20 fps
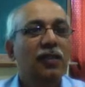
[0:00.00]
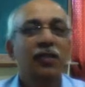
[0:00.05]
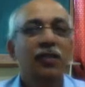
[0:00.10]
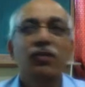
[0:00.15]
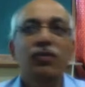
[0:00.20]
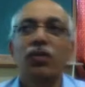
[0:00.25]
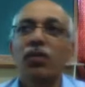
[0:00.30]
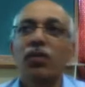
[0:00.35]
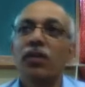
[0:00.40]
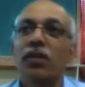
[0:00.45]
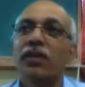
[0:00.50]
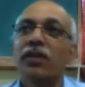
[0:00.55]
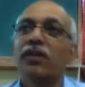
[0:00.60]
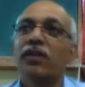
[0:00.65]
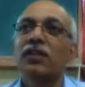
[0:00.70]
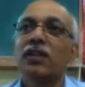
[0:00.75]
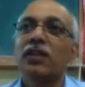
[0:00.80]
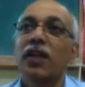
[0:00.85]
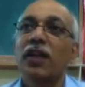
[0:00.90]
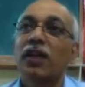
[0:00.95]
So, all this
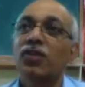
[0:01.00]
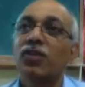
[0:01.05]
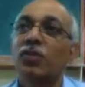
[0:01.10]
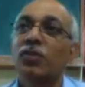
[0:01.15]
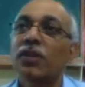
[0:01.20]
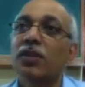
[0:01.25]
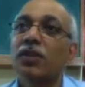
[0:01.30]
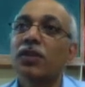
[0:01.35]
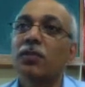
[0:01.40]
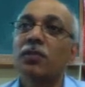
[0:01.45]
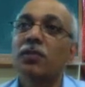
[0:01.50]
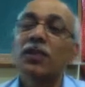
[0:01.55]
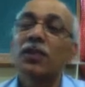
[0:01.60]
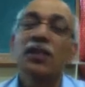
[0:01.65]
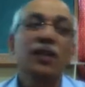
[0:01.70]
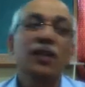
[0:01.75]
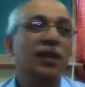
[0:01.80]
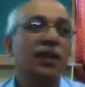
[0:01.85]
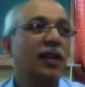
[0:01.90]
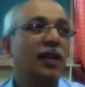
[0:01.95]
data has to be
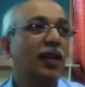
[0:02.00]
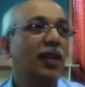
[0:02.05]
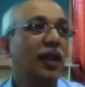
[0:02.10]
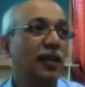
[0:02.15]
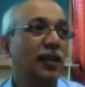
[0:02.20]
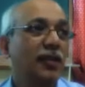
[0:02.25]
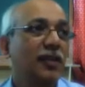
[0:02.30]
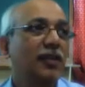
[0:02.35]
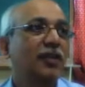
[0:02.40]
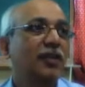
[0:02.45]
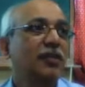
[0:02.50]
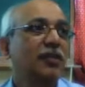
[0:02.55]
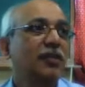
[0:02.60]
serialized.